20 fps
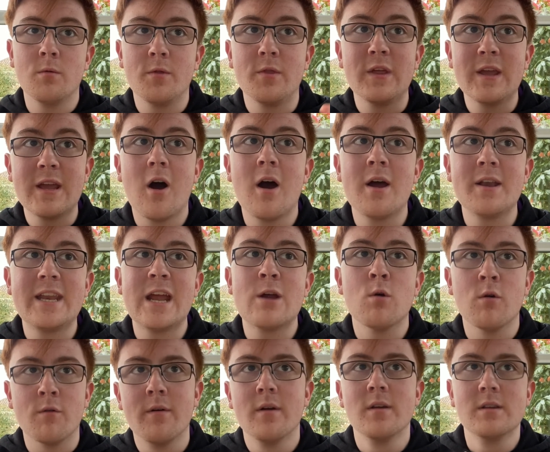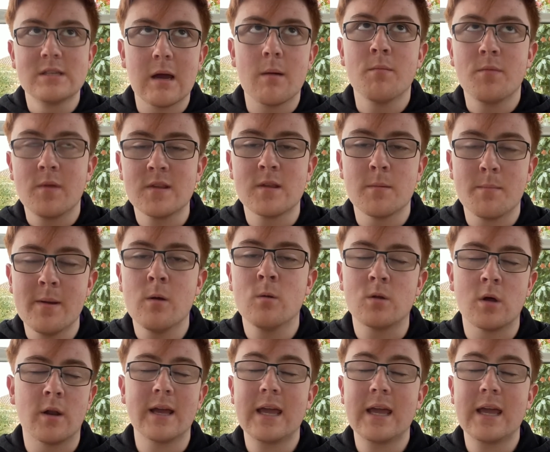the idea of something to build on,